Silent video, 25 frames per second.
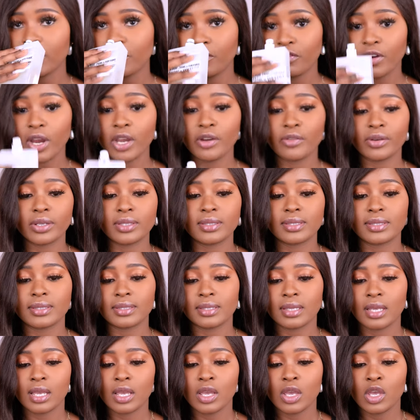
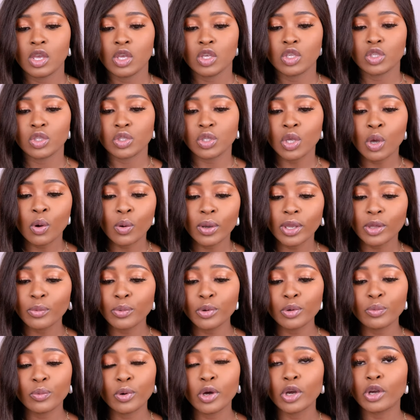fragrance. So it
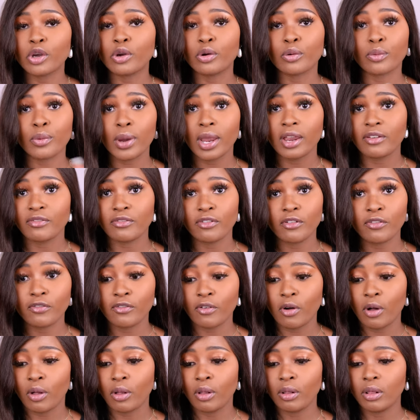would work great for
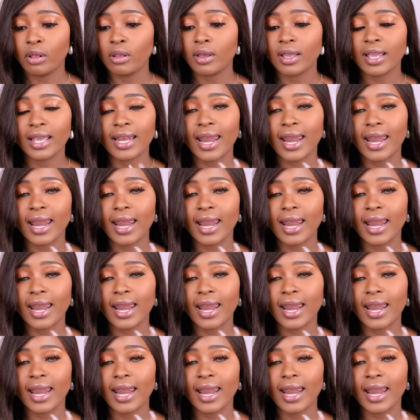fall.